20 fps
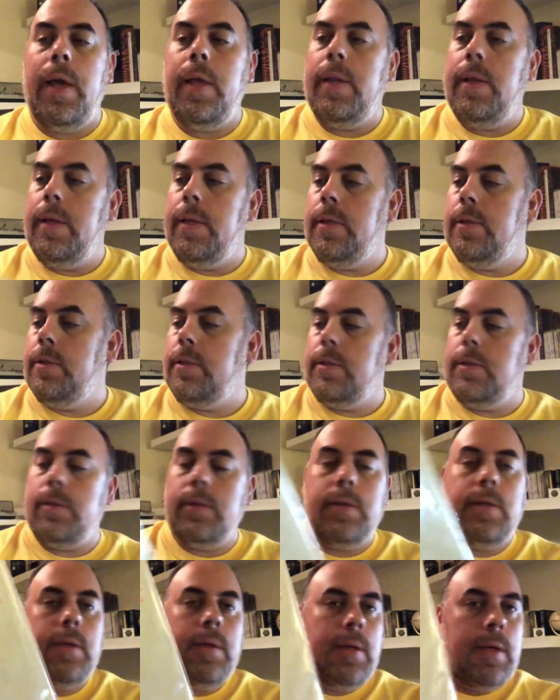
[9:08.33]
And it is
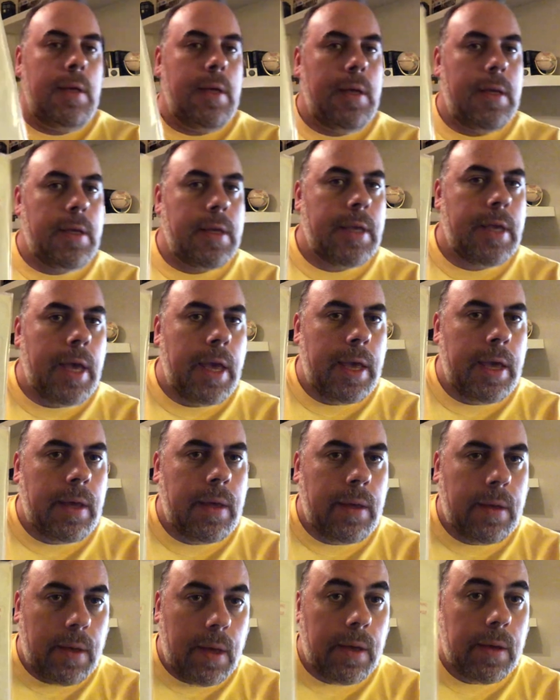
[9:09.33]
Kai
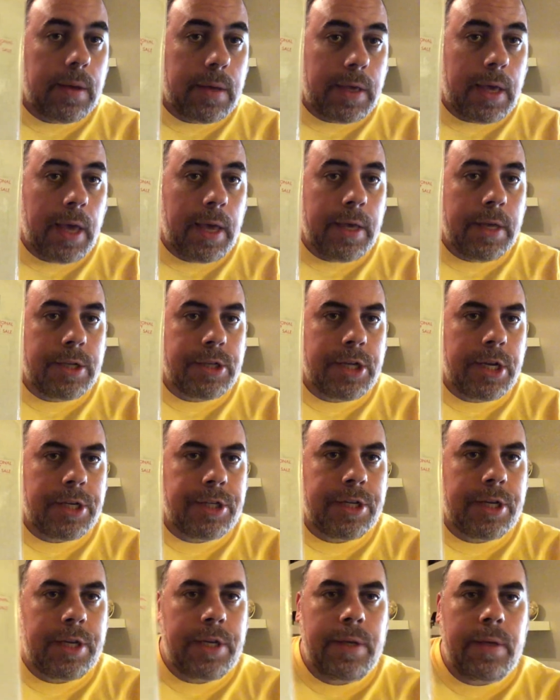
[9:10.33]
and
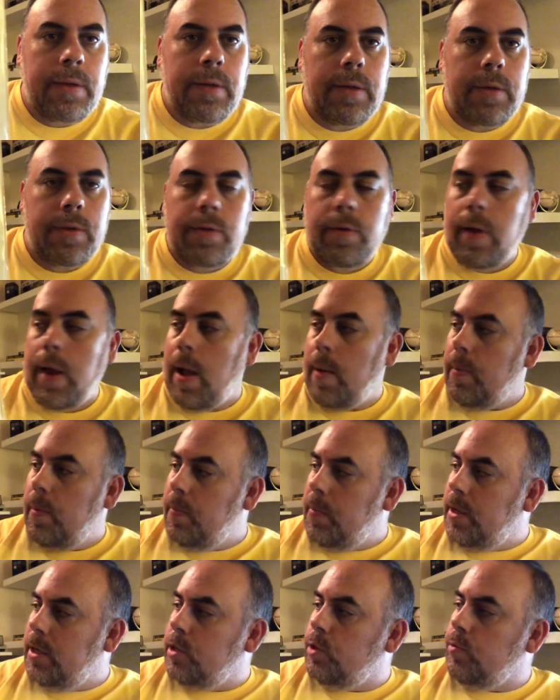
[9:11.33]
JJ, their
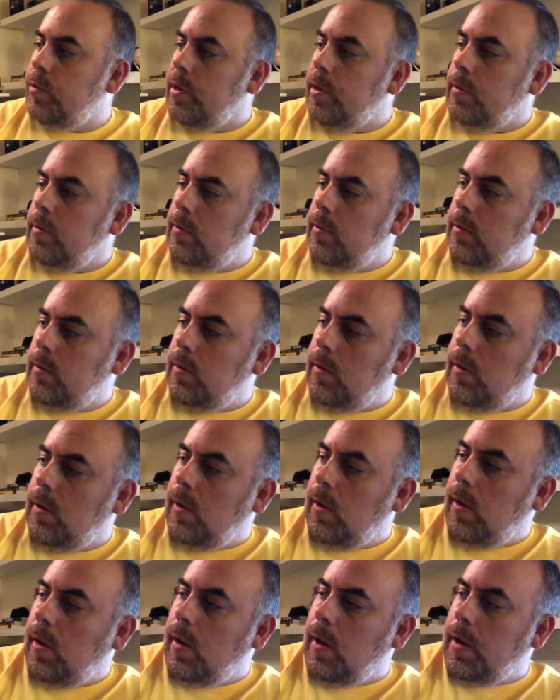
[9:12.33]
album Israel
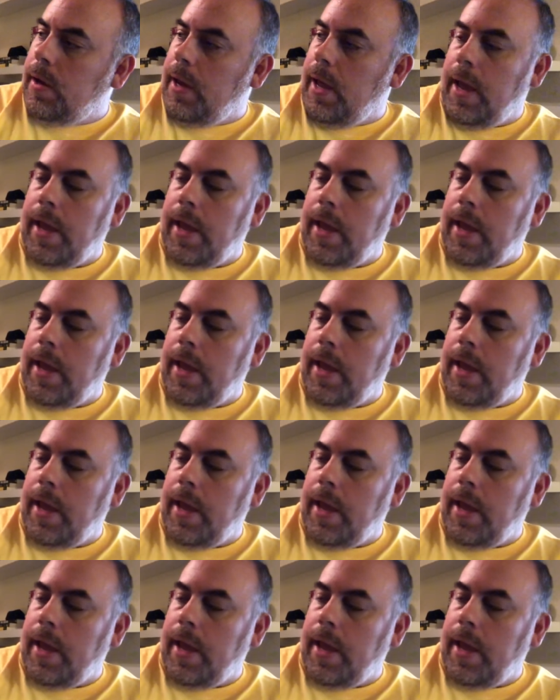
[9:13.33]
on